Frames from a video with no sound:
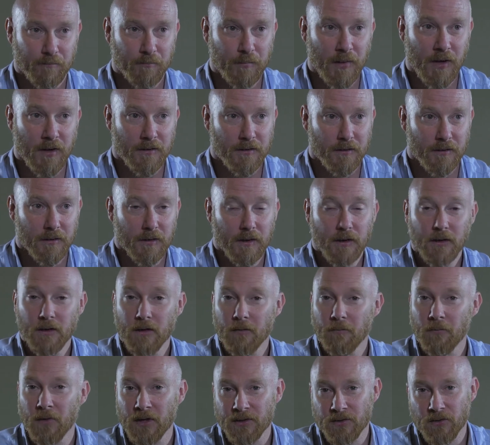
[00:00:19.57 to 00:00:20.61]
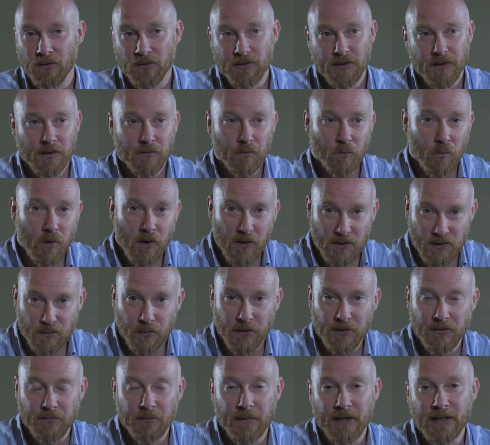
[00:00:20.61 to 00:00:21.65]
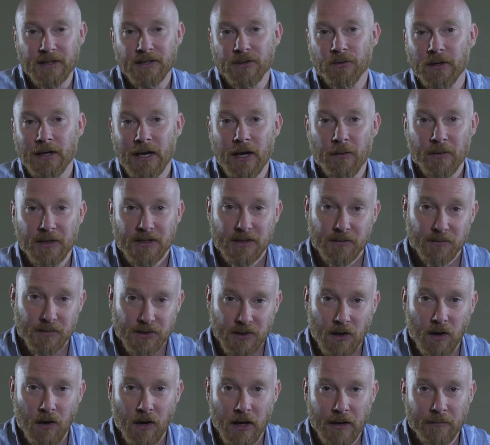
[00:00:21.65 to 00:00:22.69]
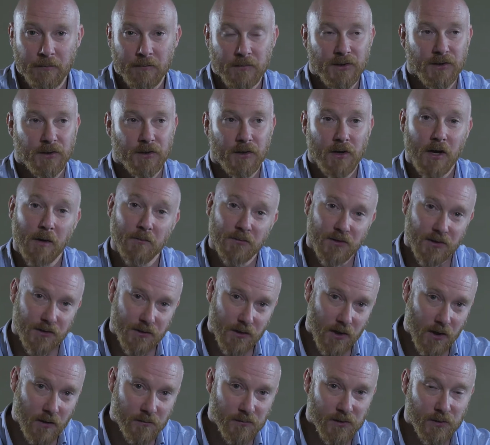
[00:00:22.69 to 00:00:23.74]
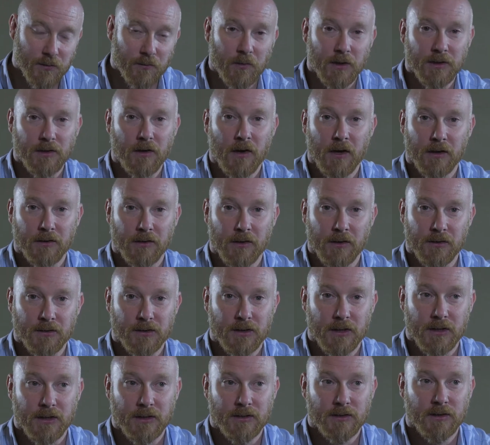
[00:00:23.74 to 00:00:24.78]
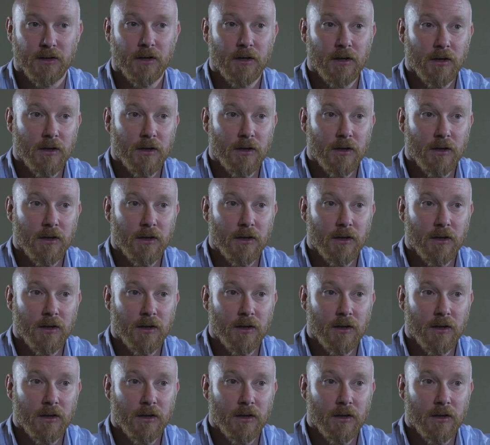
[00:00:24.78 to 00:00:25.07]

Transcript: But my doctor worked with me to allow me some time to come to terms with my diagnosis,